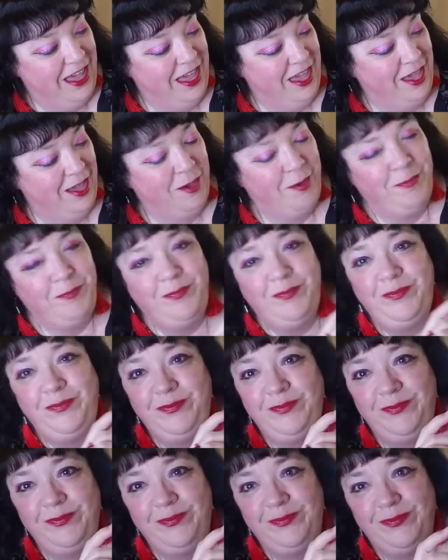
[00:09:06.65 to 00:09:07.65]
um,
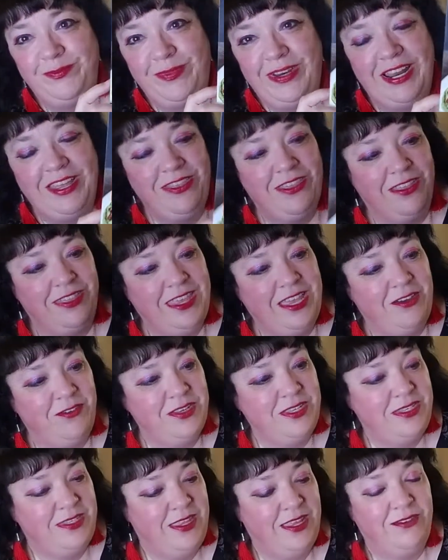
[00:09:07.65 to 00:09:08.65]
but I thought that
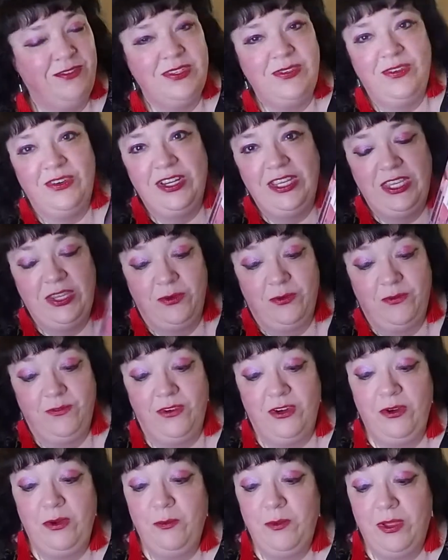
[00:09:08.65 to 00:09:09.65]
was, that was very cute,
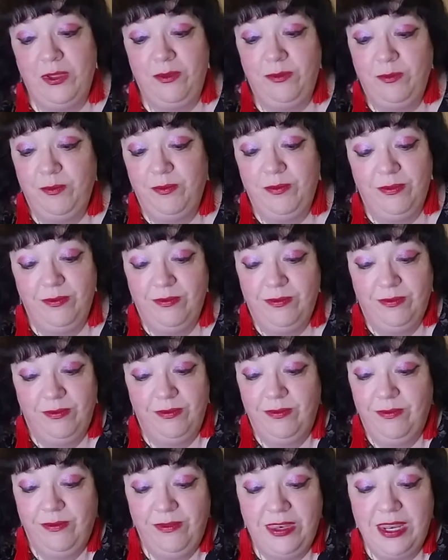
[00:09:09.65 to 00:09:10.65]
very well,
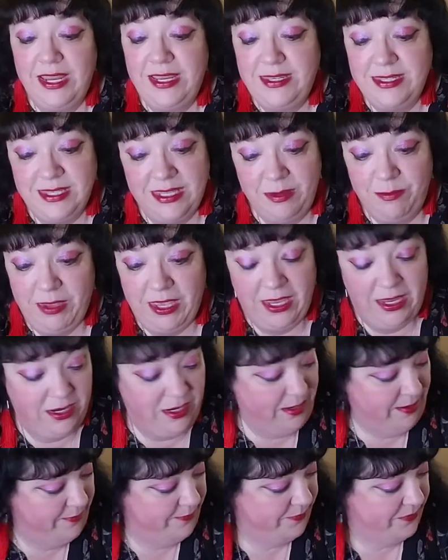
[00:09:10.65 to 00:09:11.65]
nicely made.
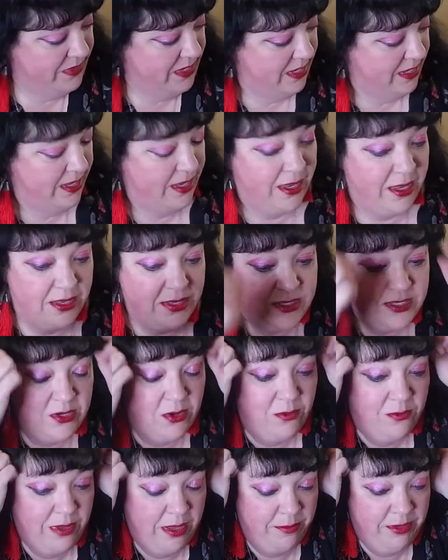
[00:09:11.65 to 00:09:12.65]

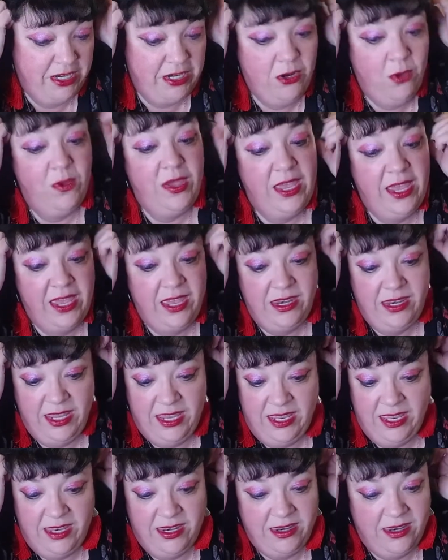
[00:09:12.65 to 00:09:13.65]
So I'm going to go ahead
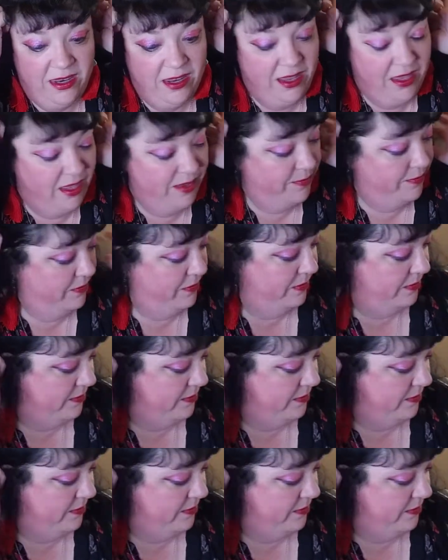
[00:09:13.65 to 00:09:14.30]
and um,